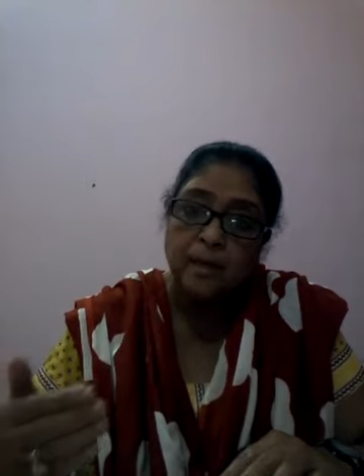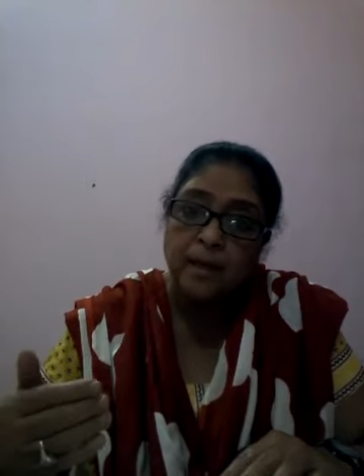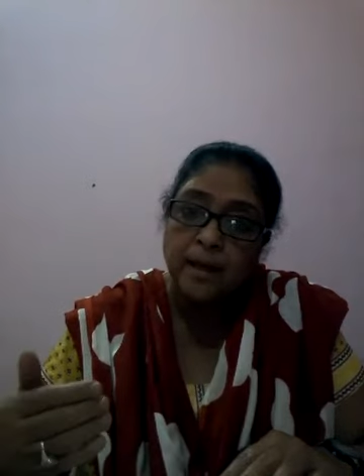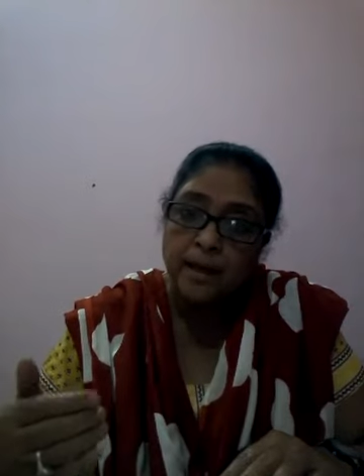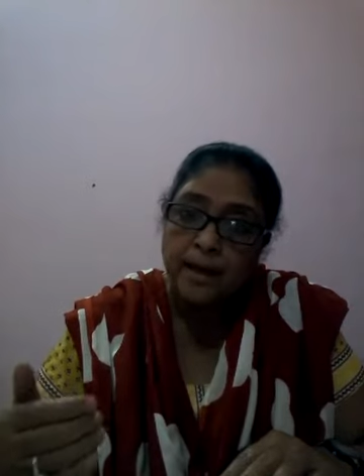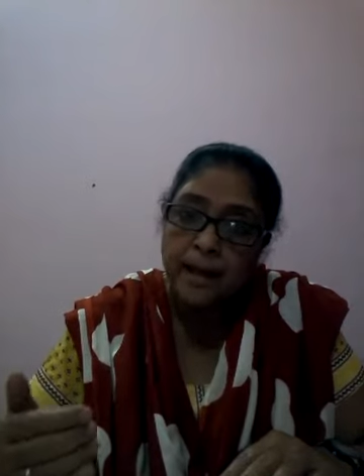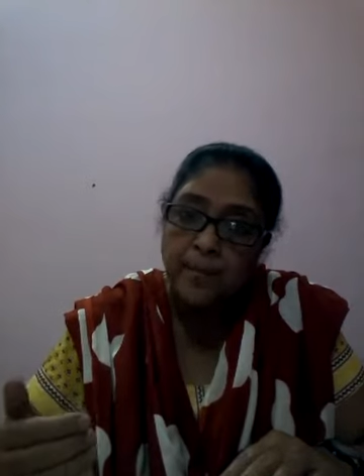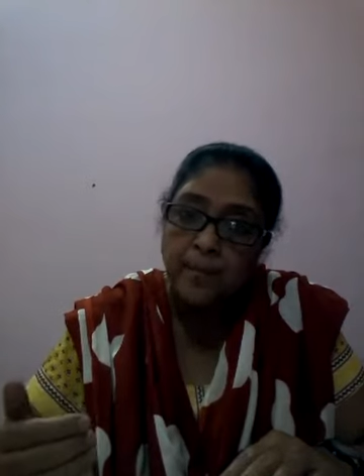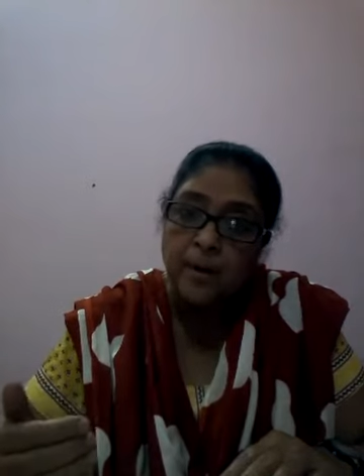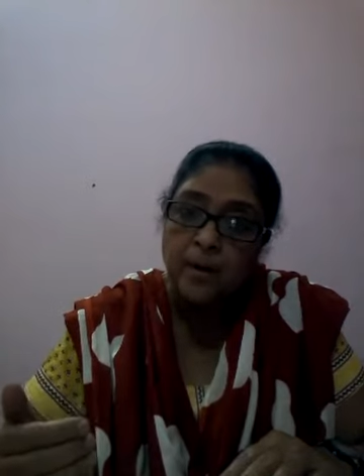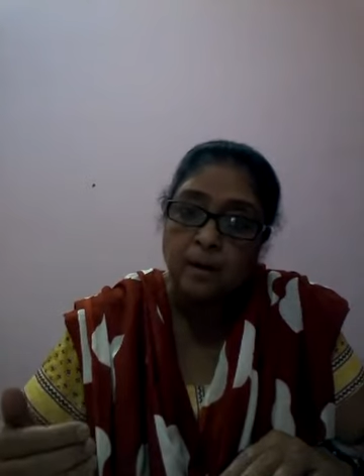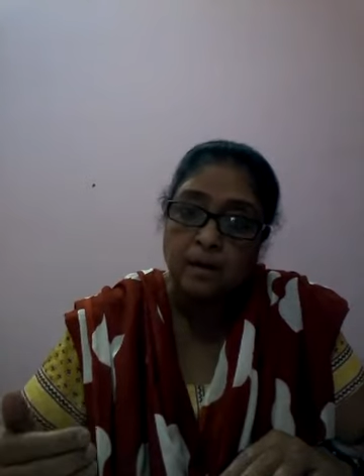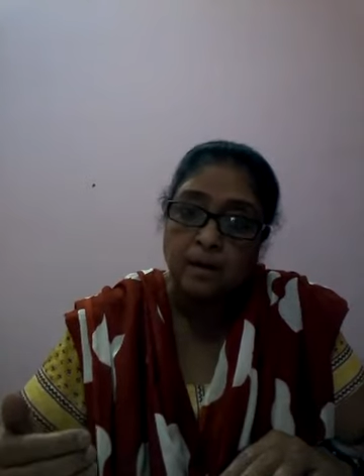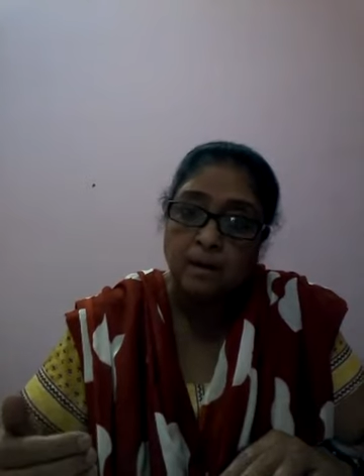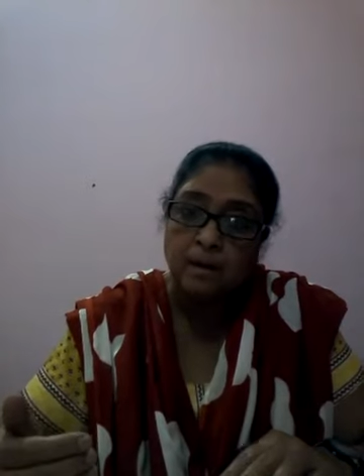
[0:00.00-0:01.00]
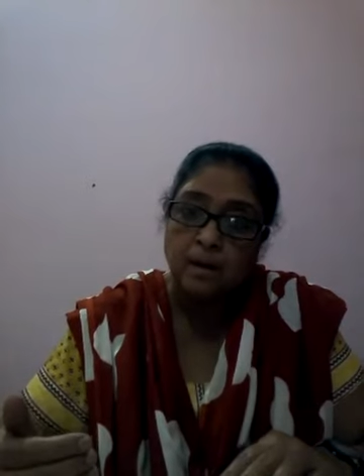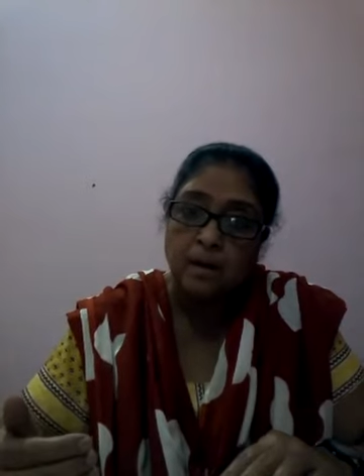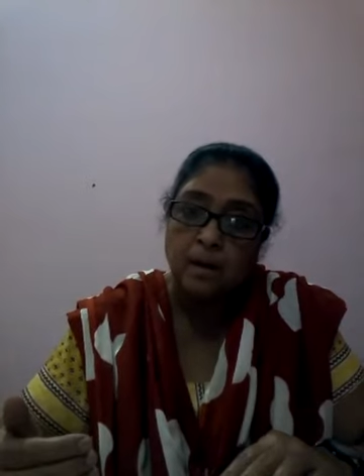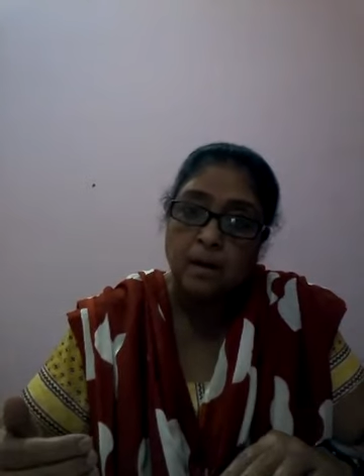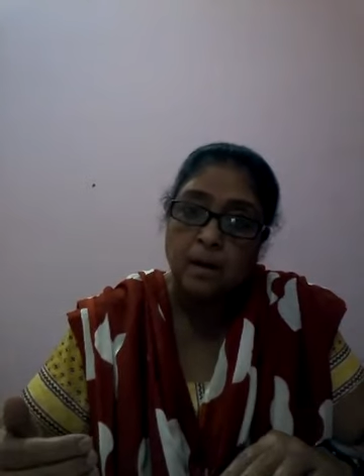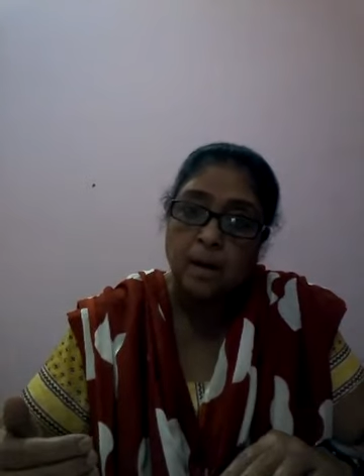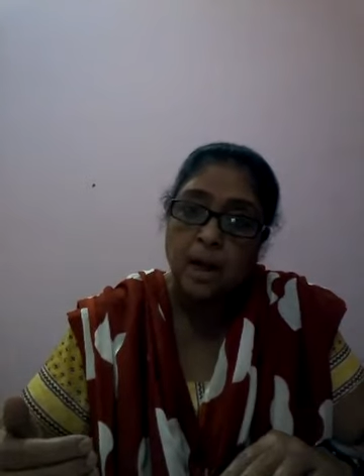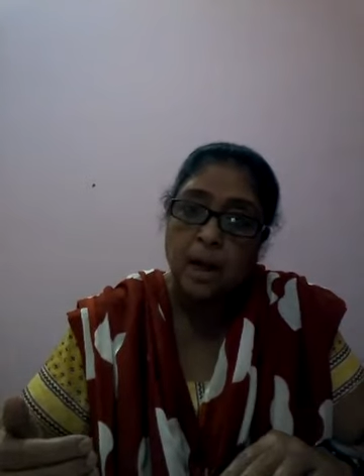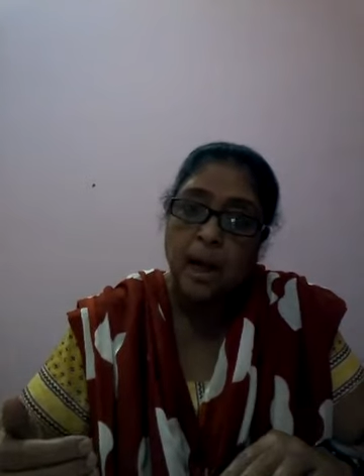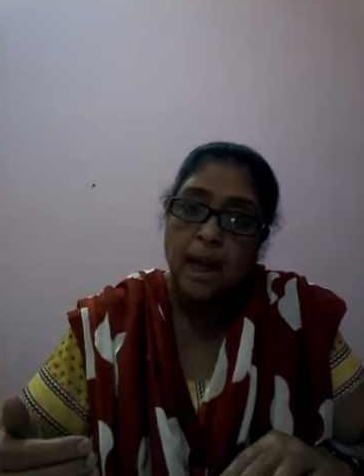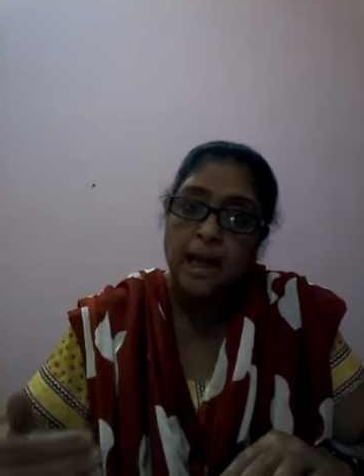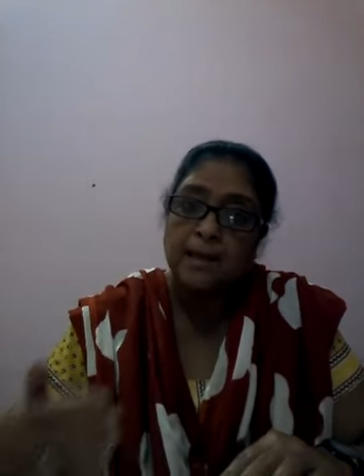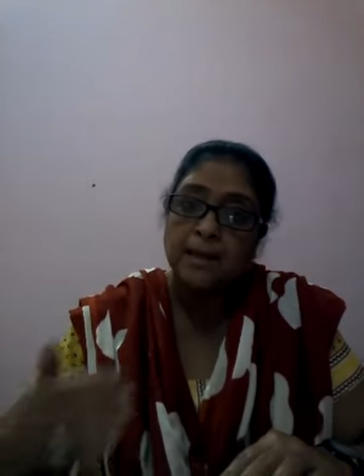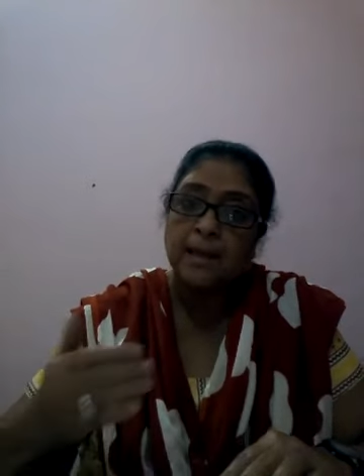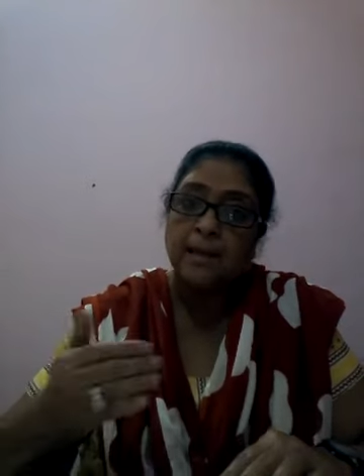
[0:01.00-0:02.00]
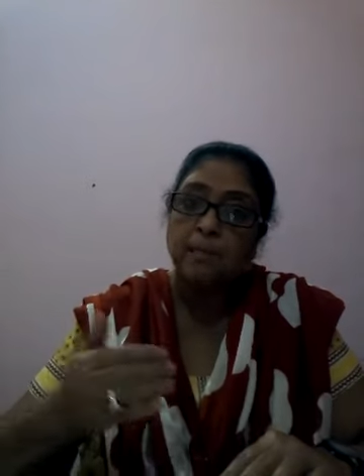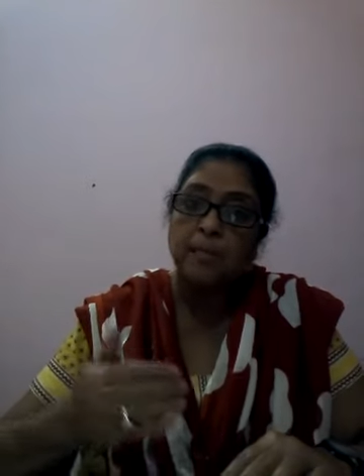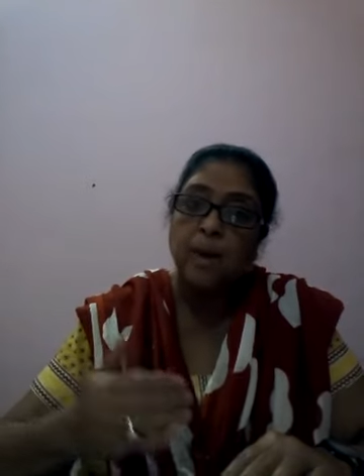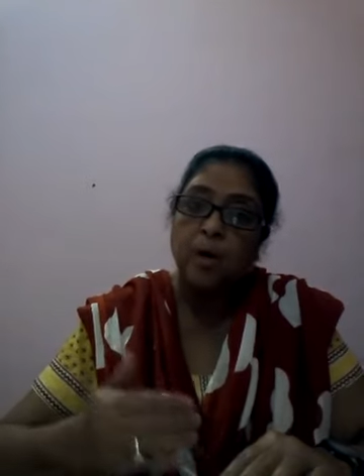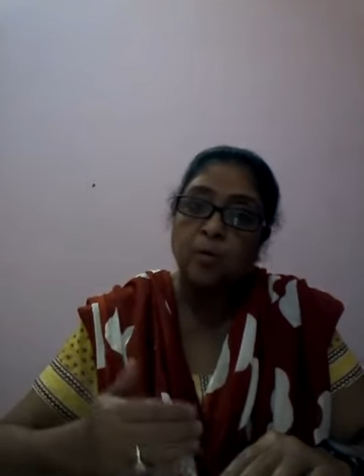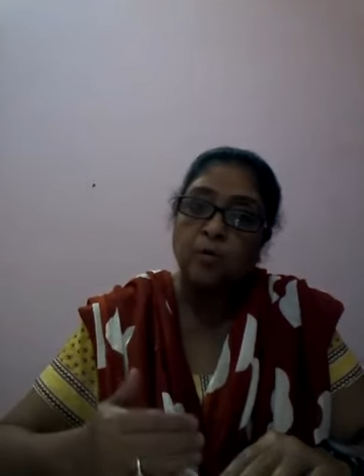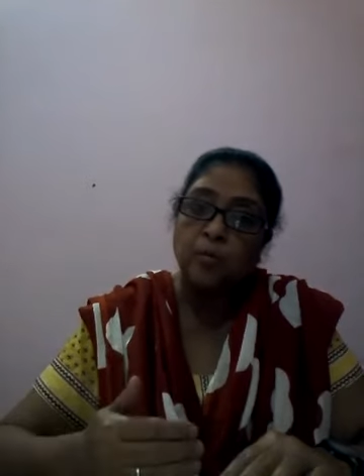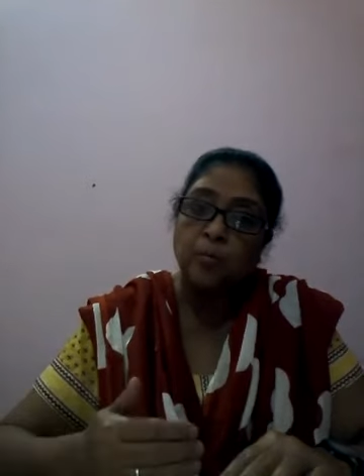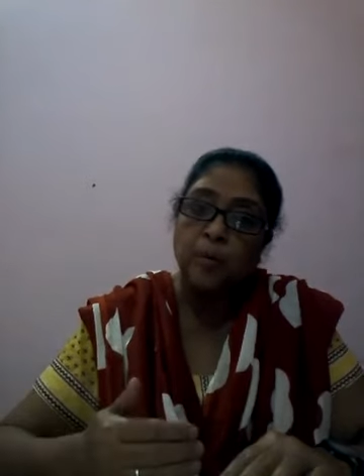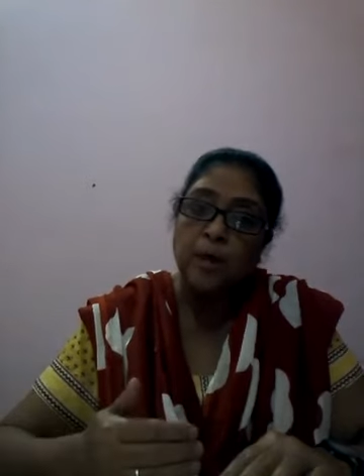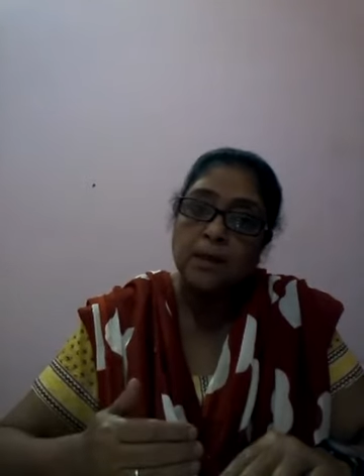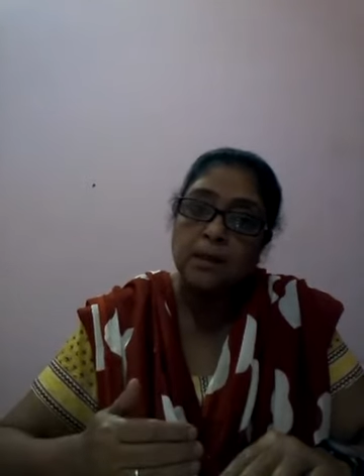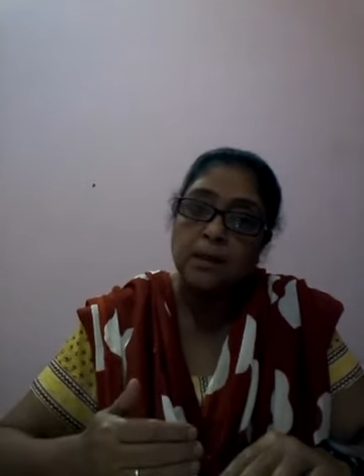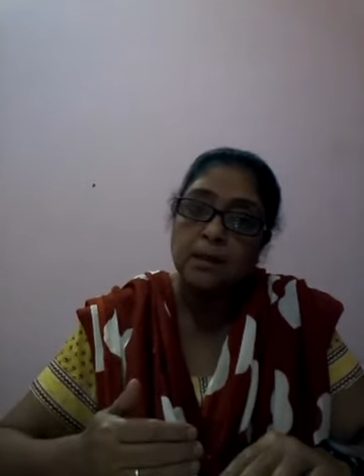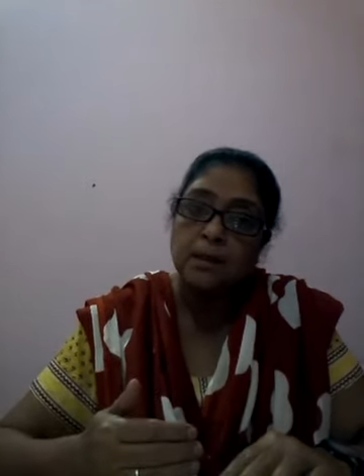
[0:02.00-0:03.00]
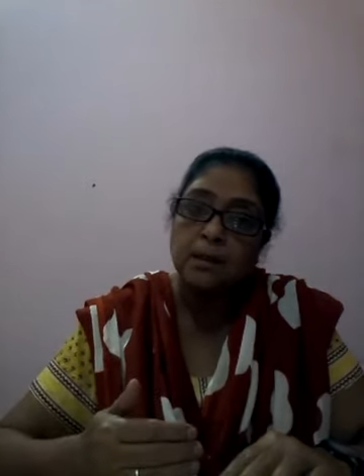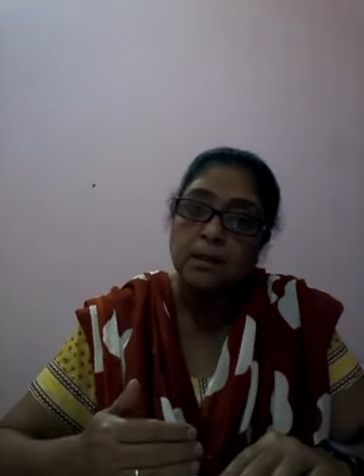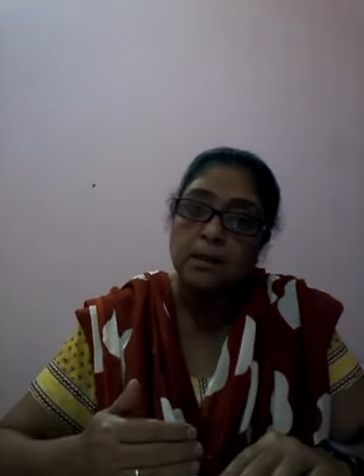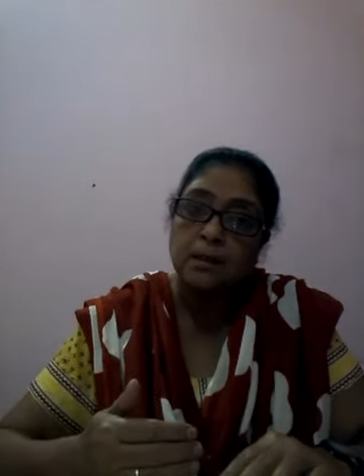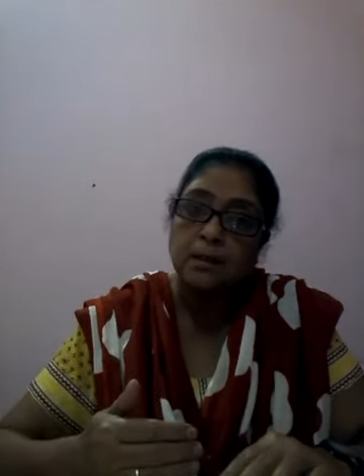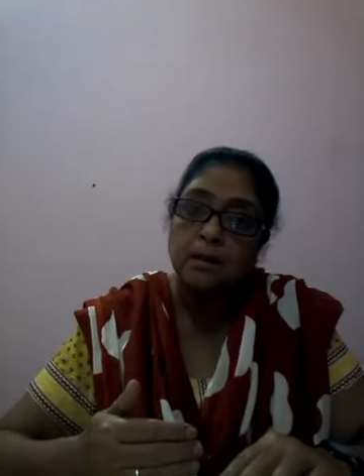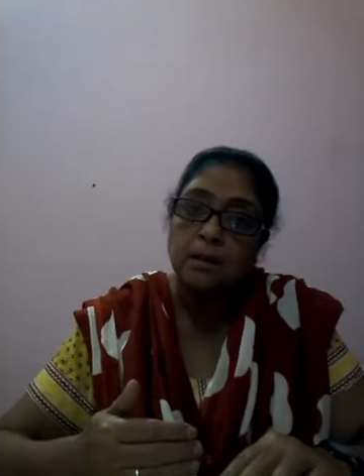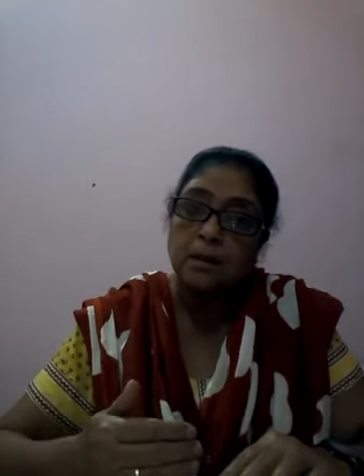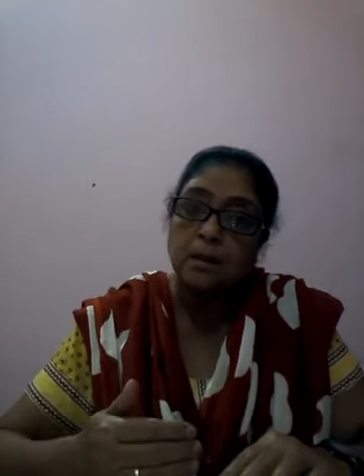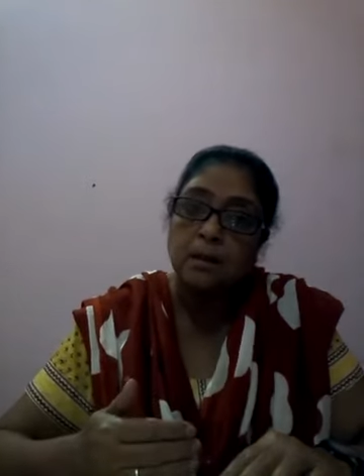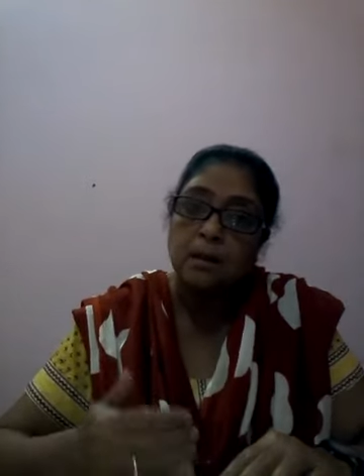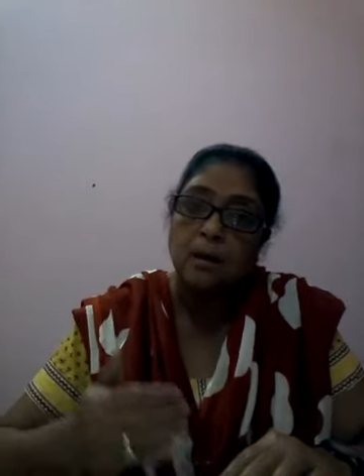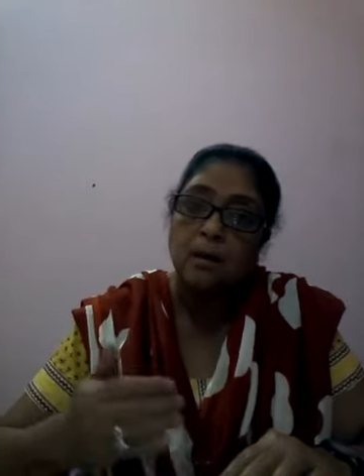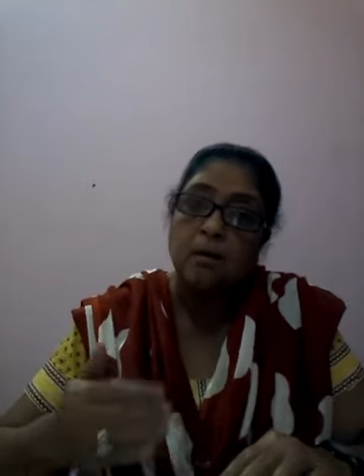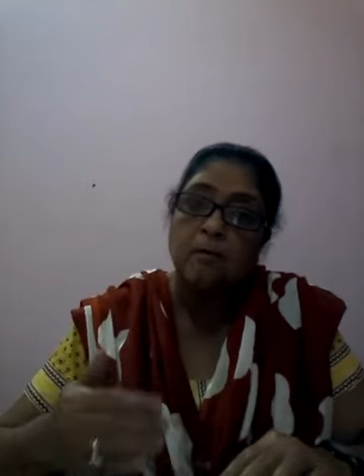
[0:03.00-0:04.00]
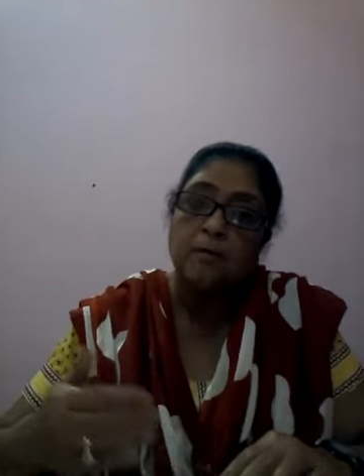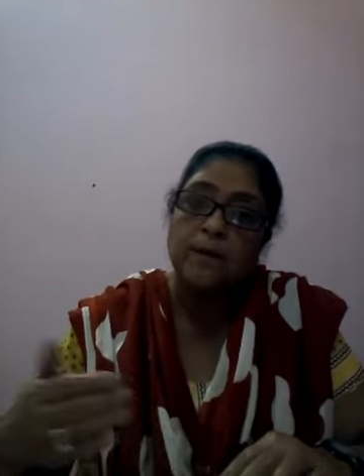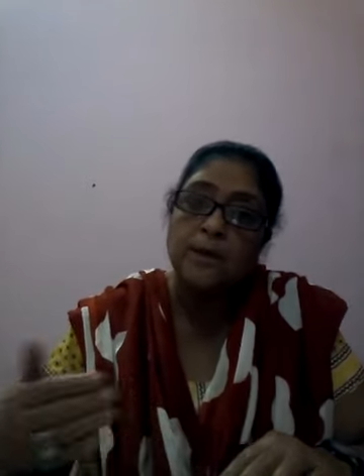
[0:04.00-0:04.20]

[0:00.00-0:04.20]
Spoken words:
the neighbor as the mouthpiece of